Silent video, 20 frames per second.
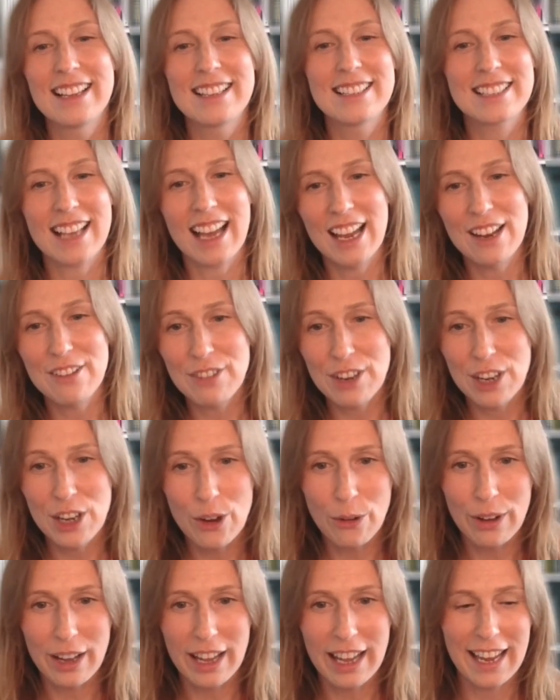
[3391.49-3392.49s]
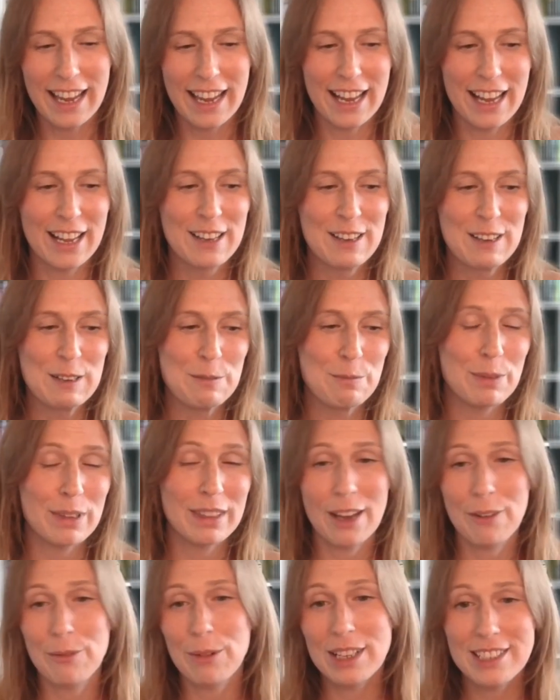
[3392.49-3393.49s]
It's kind of annoying.
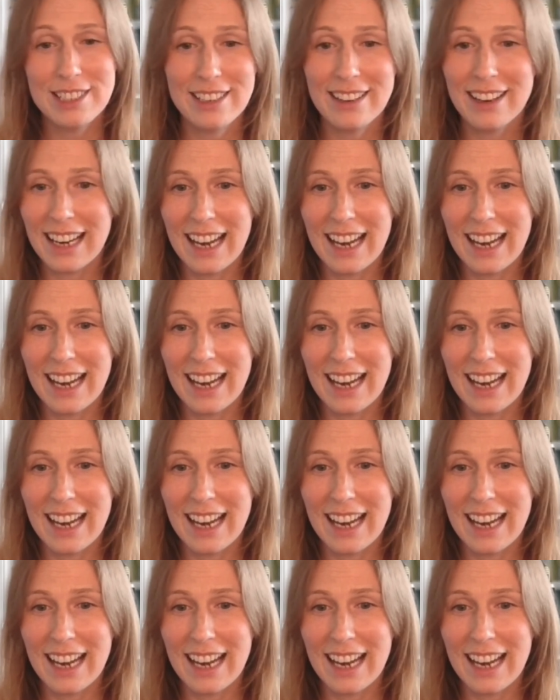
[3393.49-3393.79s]
But then once you